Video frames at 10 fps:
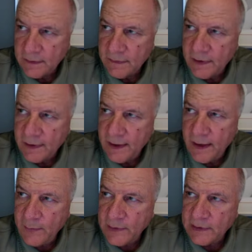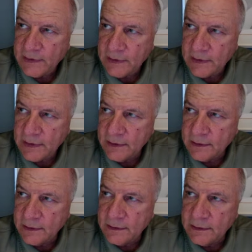that happened
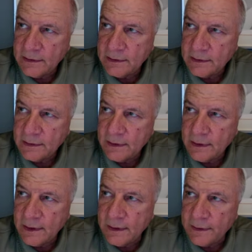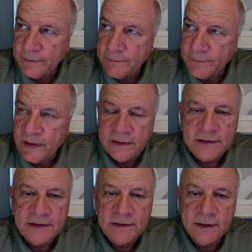in
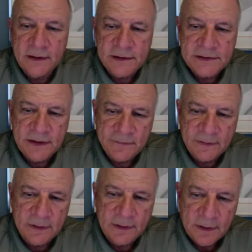1997,